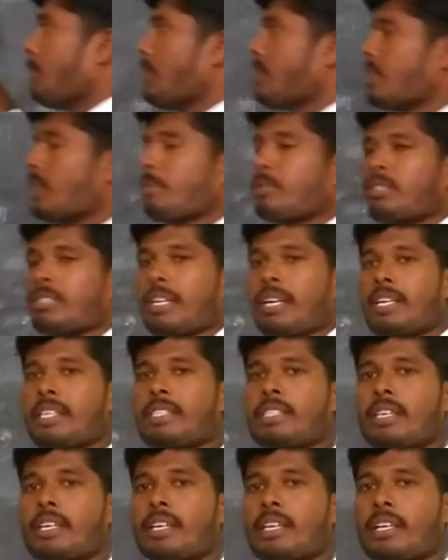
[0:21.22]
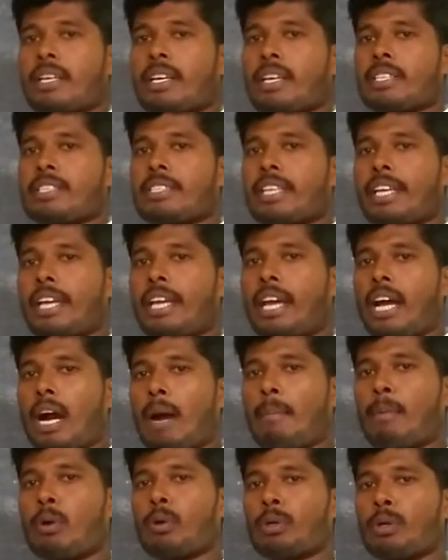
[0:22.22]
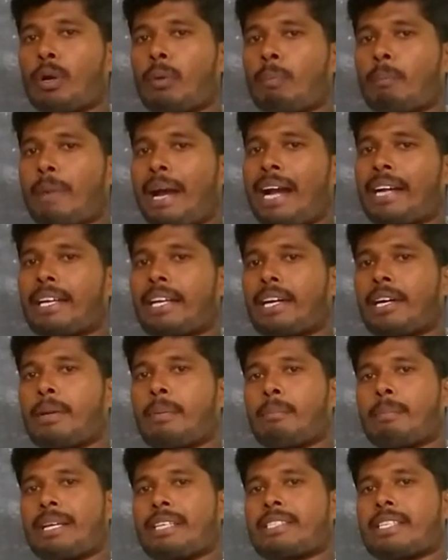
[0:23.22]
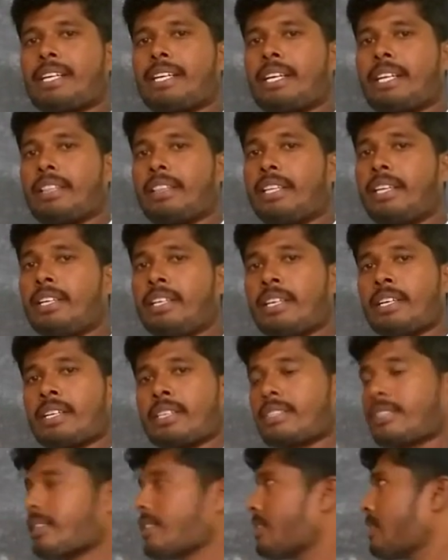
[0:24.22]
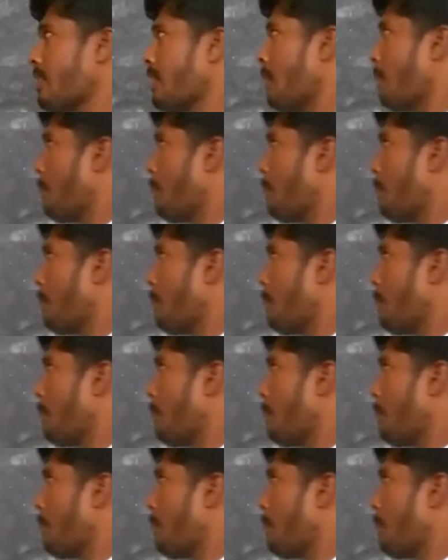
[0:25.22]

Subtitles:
the substance is the amount of matter present in the system.